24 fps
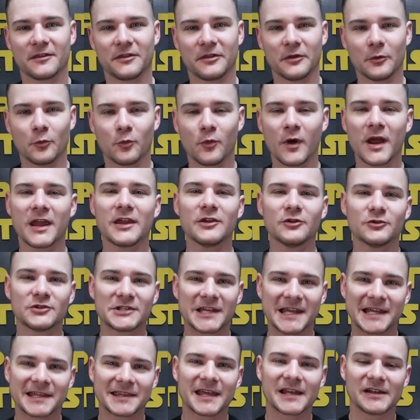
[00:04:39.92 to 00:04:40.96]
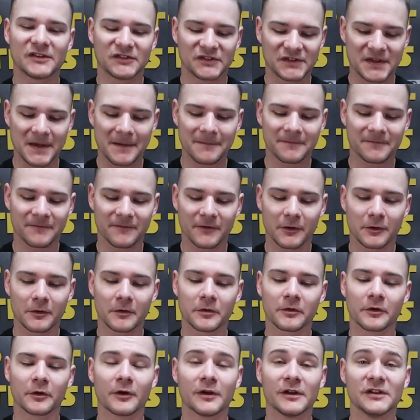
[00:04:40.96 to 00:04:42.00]
the way you take that a step
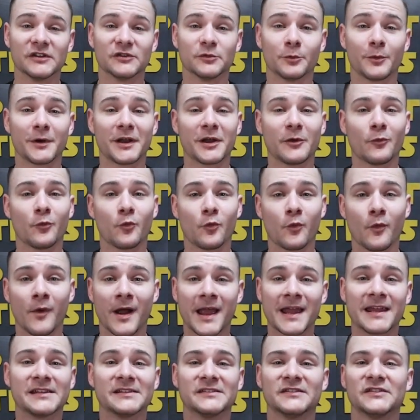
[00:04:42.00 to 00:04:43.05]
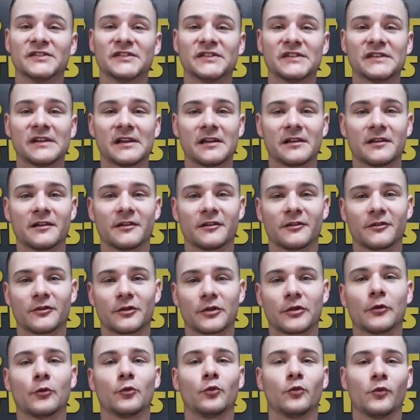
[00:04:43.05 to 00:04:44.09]
further is when it weighs
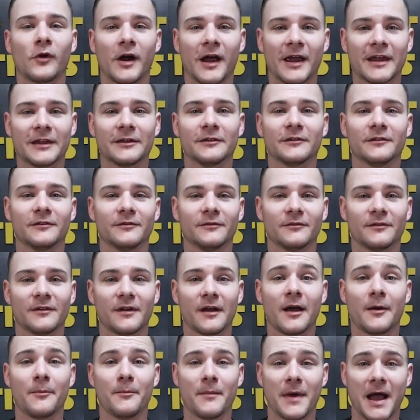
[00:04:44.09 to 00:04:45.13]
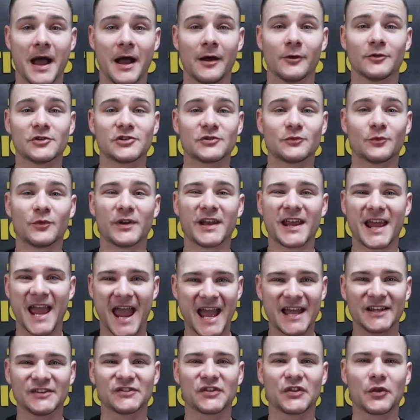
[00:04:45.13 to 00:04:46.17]
the right amount, when it
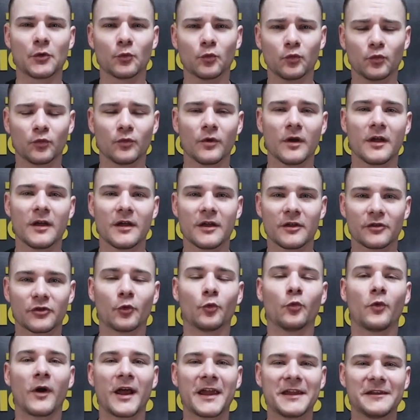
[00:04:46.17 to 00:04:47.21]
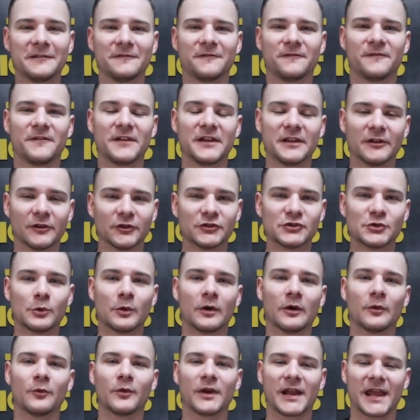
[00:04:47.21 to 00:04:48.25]
has the right feel
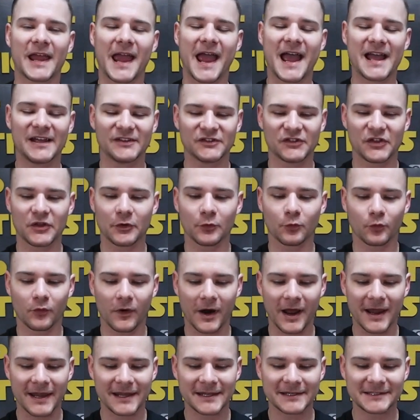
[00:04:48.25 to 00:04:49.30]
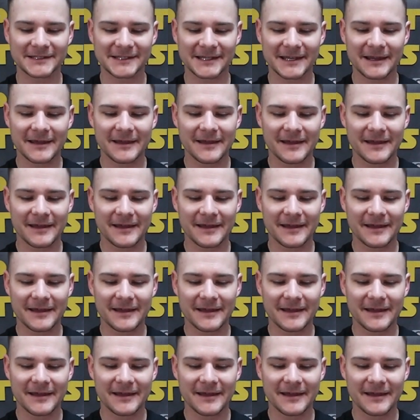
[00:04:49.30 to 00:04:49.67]
to it, when it has the right,